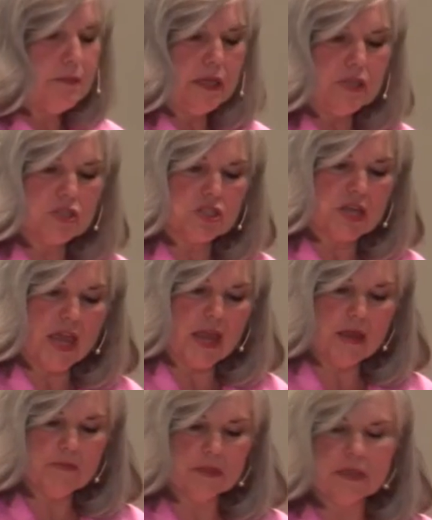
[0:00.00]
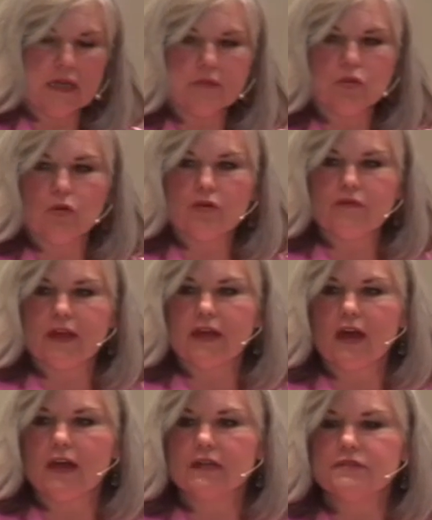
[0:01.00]
be ashamed, but let him glorify
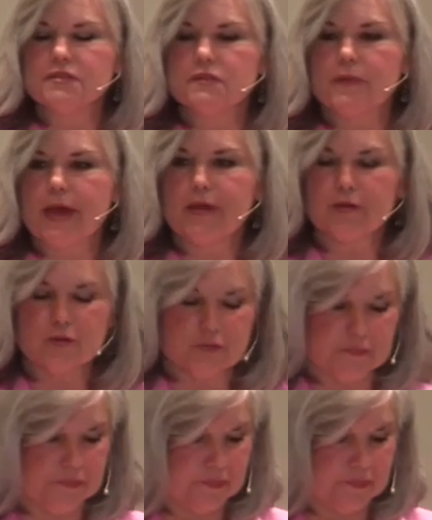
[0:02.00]
God in this matter.